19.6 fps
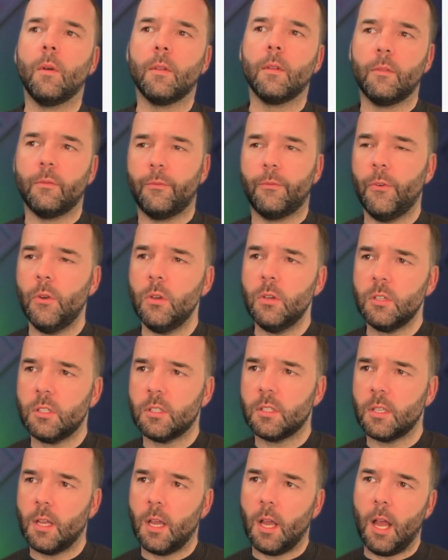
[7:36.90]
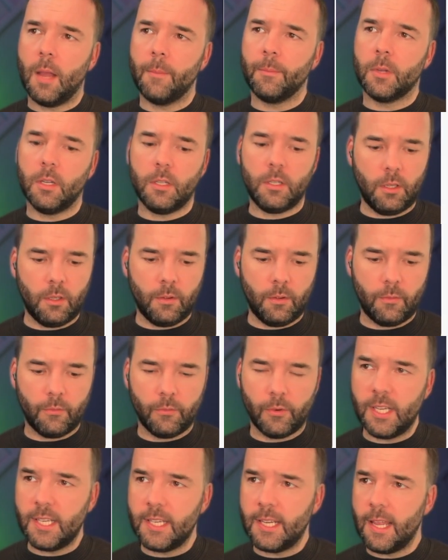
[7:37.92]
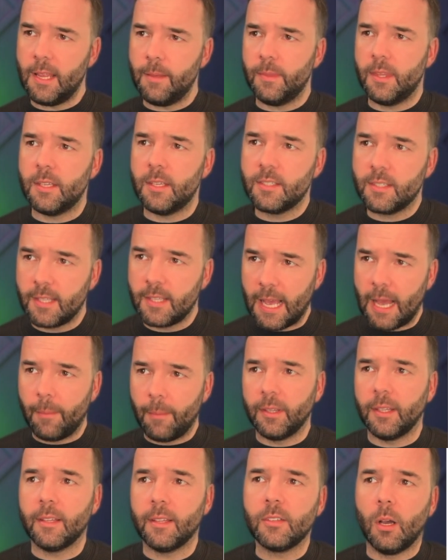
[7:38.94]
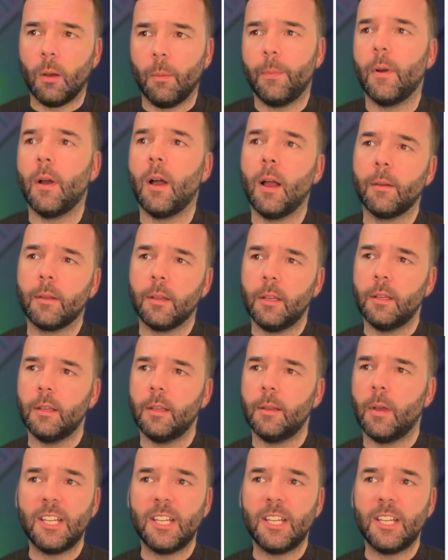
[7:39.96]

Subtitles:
first, I'm going to rename this tab at the top. I'm going to,